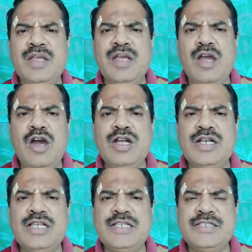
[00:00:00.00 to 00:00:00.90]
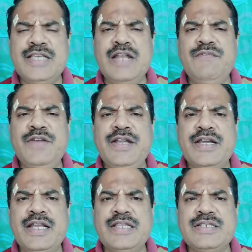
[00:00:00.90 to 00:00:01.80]
Or self
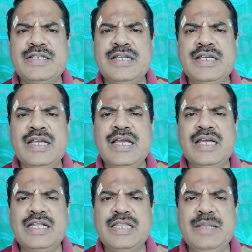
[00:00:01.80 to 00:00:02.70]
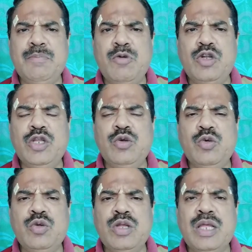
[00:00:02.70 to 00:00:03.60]
interest. The motive
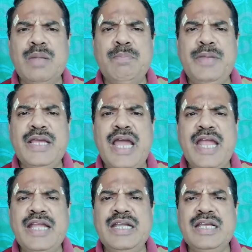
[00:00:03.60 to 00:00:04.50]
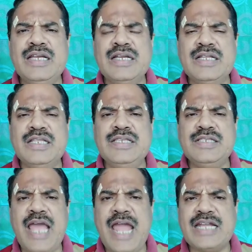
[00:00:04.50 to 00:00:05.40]
behind these
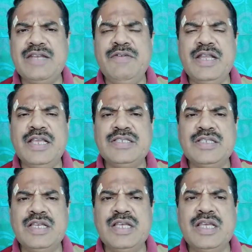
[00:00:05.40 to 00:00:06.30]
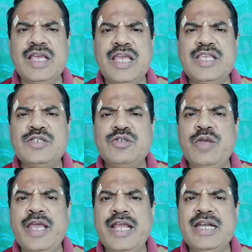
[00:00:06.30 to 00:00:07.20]
activities is to
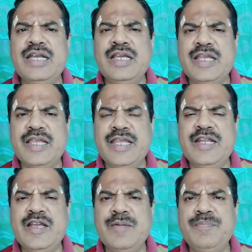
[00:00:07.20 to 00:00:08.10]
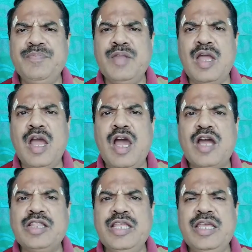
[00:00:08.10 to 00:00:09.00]
earn income or
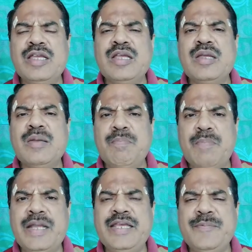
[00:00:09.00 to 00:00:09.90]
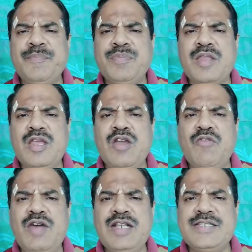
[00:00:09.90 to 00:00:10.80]
the money
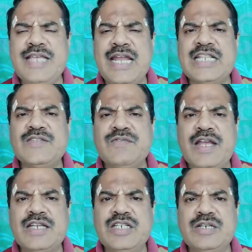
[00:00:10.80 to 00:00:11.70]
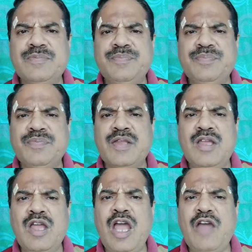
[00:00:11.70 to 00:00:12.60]
for satisfaction
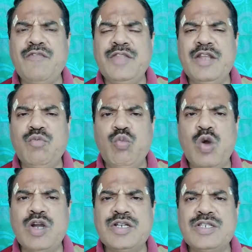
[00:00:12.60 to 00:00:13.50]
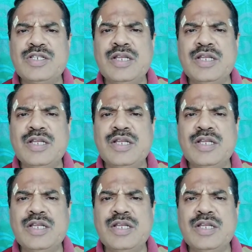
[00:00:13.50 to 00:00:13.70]
of their wants.